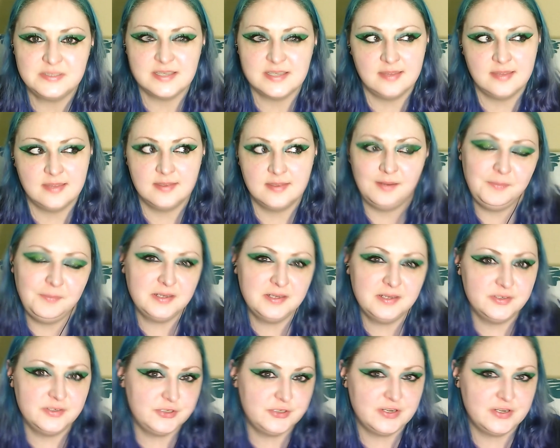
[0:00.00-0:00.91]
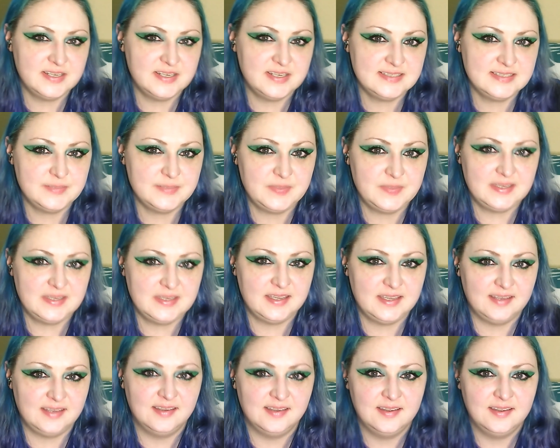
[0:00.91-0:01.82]
and then I'm going to try
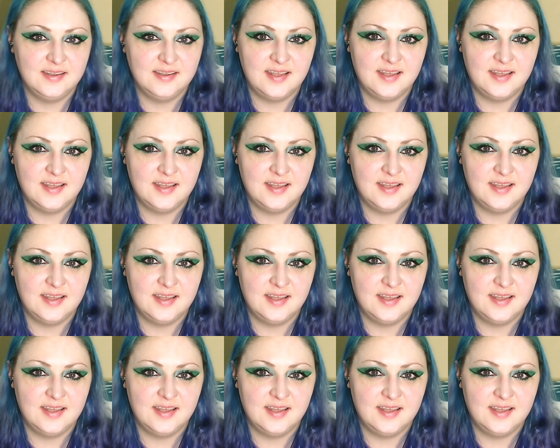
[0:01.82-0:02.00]
something